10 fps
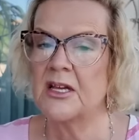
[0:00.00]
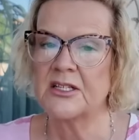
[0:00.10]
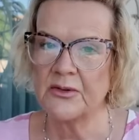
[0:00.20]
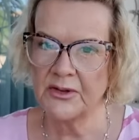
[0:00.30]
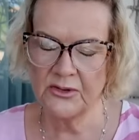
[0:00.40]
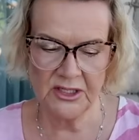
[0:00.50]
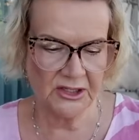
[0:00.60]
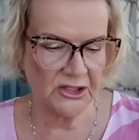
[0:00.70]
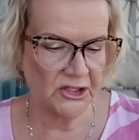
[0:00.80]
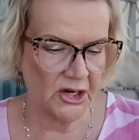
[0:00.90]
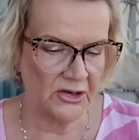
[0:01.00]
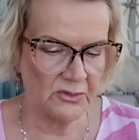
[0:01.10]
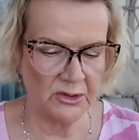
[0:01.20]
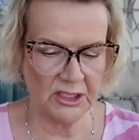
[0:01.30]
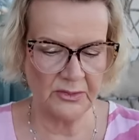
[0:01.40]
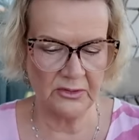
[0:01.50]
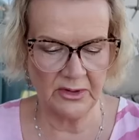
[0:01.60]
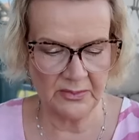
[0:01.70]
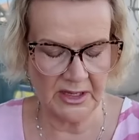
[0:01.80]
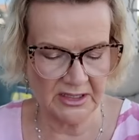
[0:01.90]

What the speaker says: So I thought I'd just show you what I bought with me,